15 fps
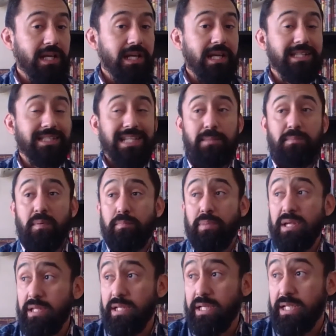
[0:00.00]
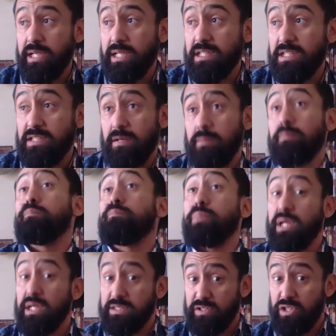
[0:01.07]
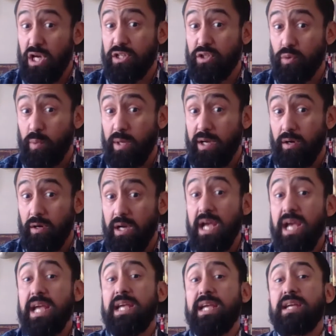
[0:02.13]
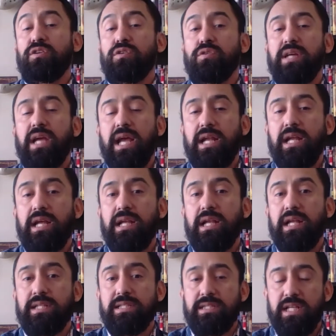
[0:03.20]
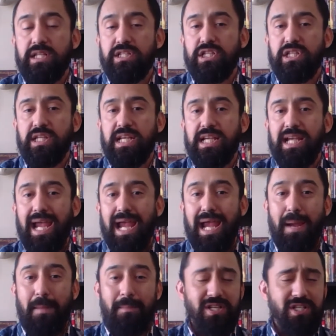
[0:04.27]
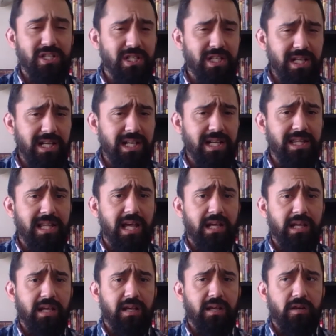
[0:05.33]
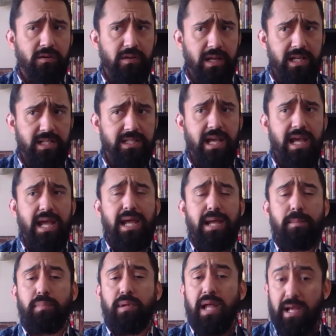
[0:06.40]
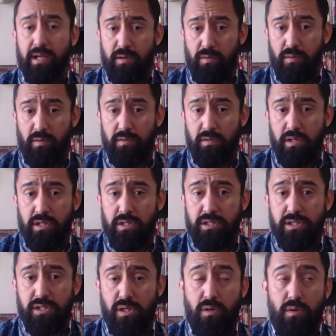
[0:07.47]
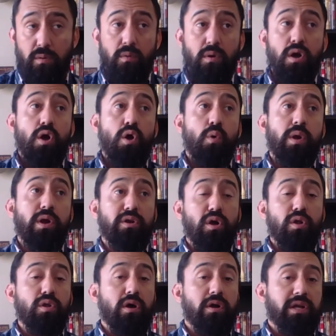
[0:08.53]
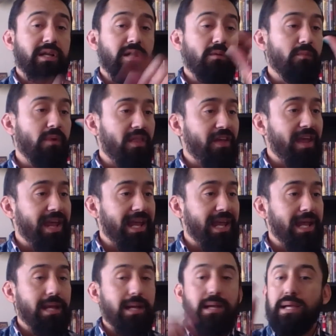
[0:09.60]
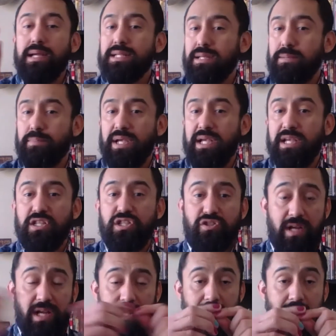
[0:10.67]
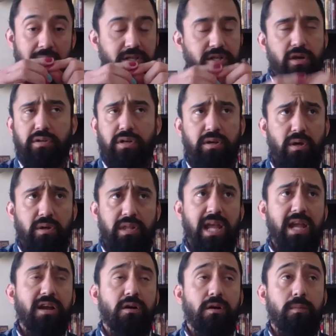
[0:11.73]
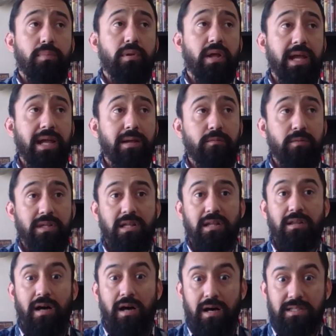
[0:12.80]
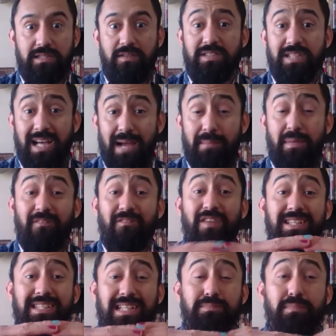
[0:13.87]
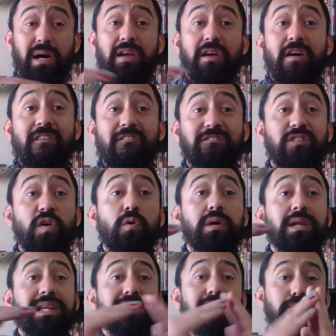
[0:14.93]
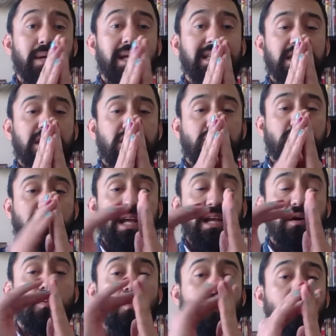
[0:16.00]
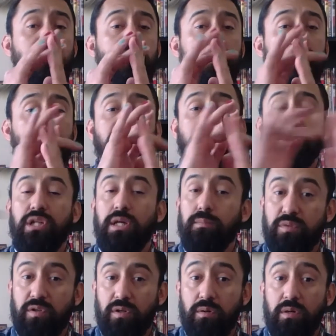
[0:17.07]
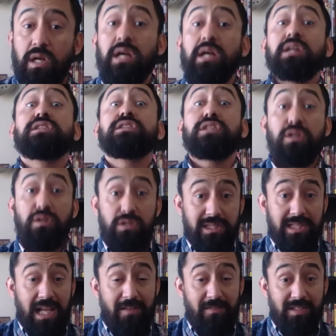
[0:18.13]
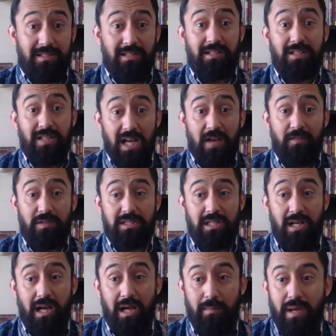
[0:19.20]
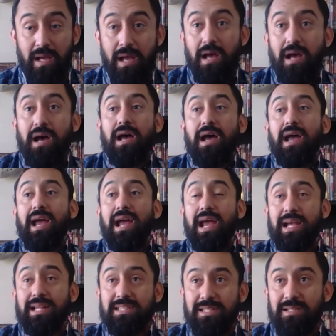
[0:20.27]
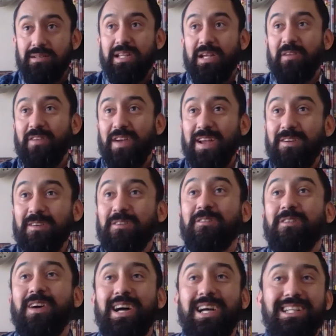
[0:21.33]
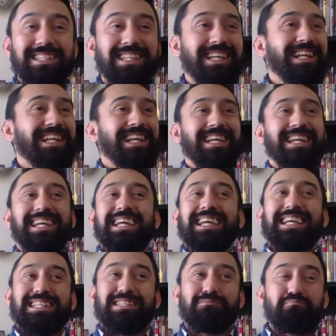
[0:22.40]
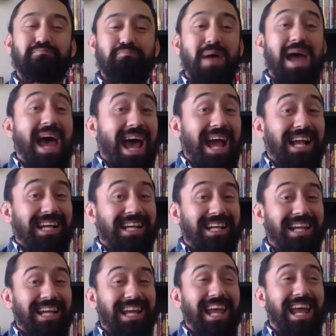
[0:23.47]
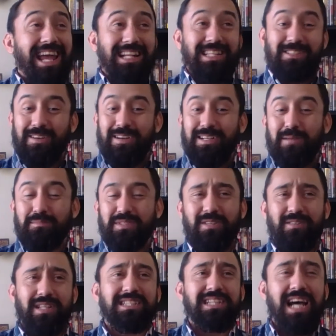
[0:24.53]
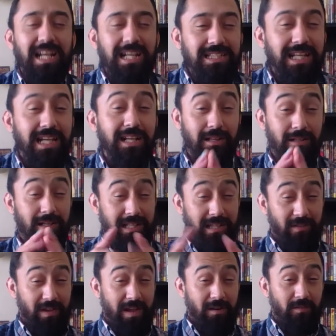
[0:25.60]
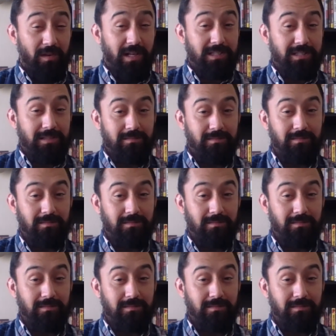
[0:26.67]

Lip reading: Its capabilities, because of Dr. Weir, he created essentially a machine that can create a black hole. So we are no longer dealing with A to B straight line. No, no, no. They are playing with the laws of time and physics by folding space to create a wormhole to jump through to save us on travel time. And so the Event Horizon is back. And it's around Neptune. Let's kind of take a look at the Event Horizon.